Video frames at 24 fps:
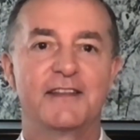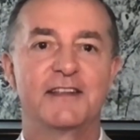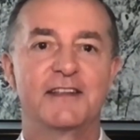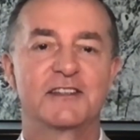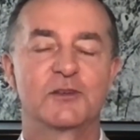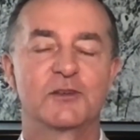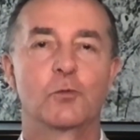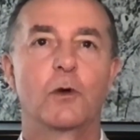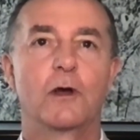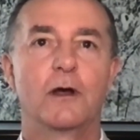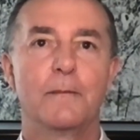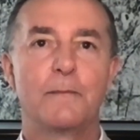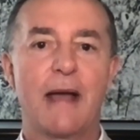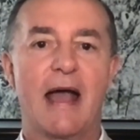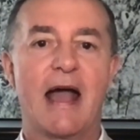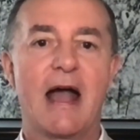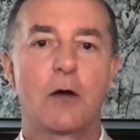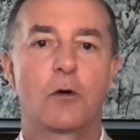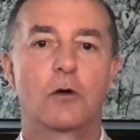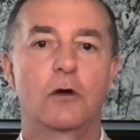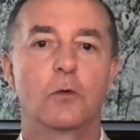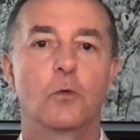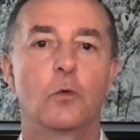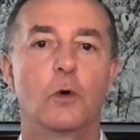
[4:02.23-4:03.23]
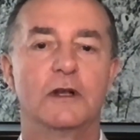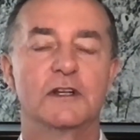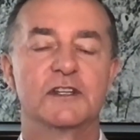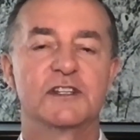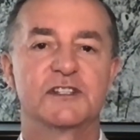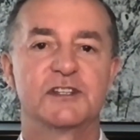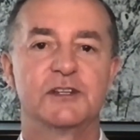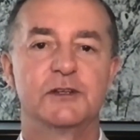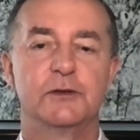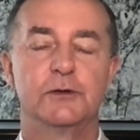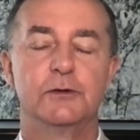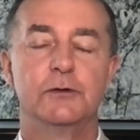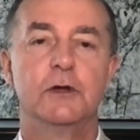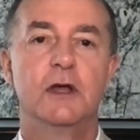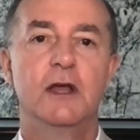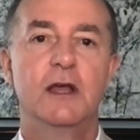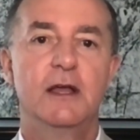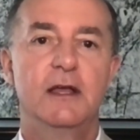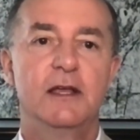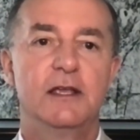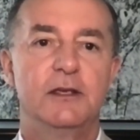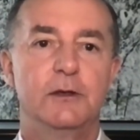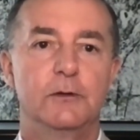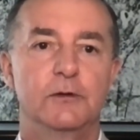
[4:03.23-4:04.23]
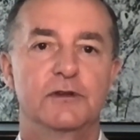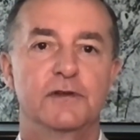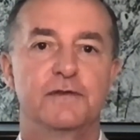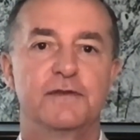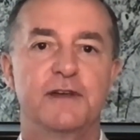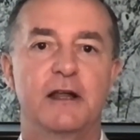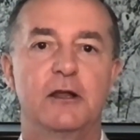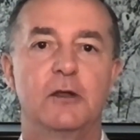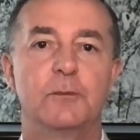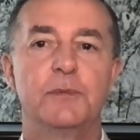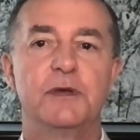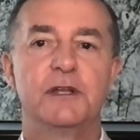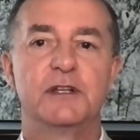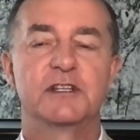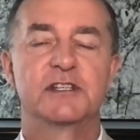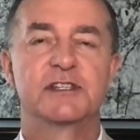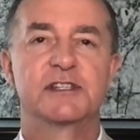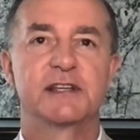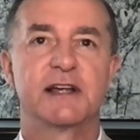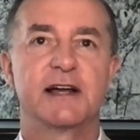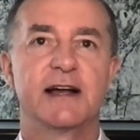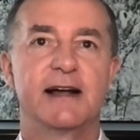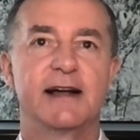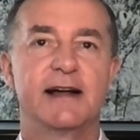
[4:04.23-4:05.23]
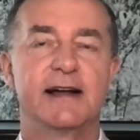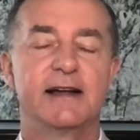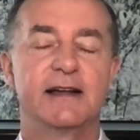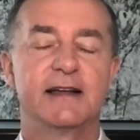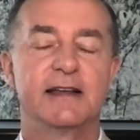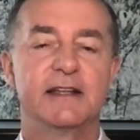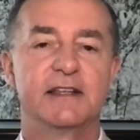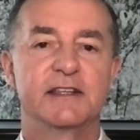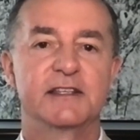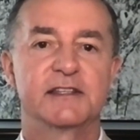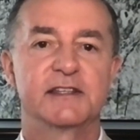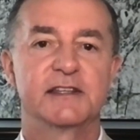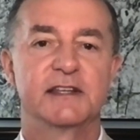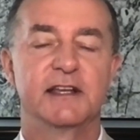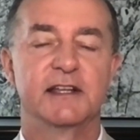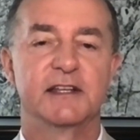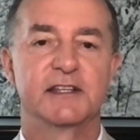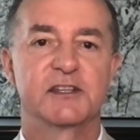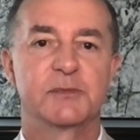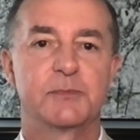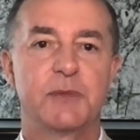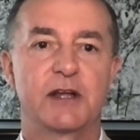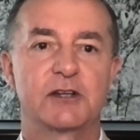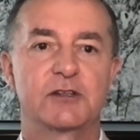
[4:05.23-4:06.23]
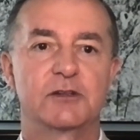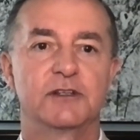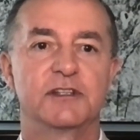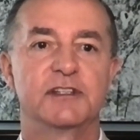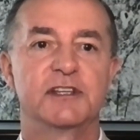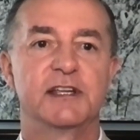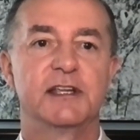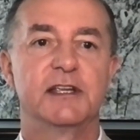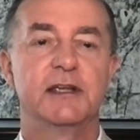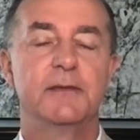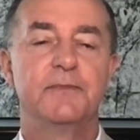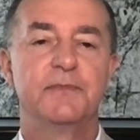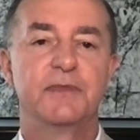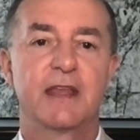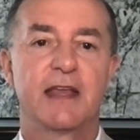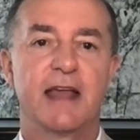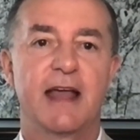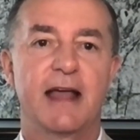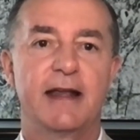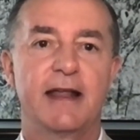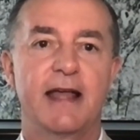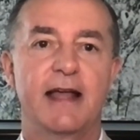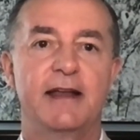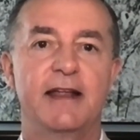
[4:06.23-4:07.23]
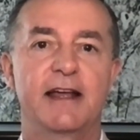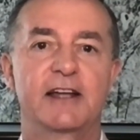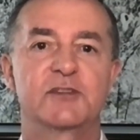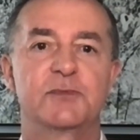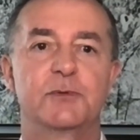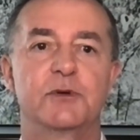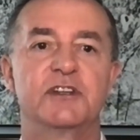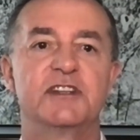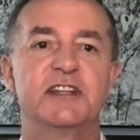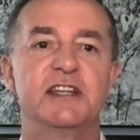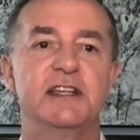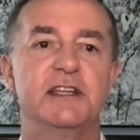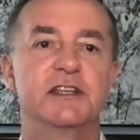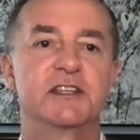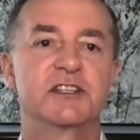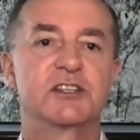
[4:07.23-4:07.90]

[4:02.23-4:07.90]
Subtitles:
This is where Empower wants to develop its specialty and expertise.